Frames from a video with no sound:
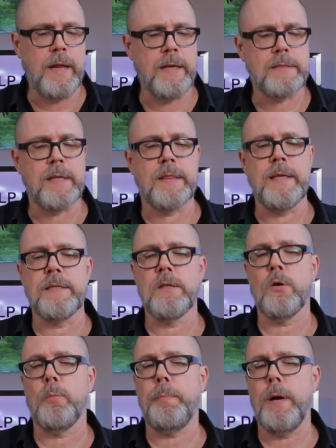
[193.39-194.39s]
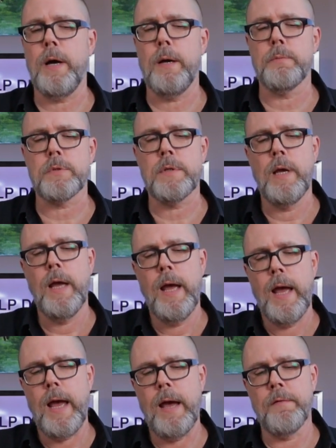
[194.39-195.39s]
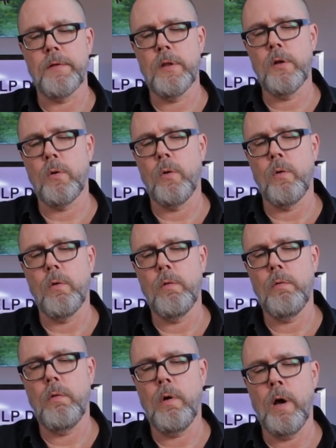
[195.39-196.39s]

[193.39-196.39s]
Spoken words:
is that these little pumps have a little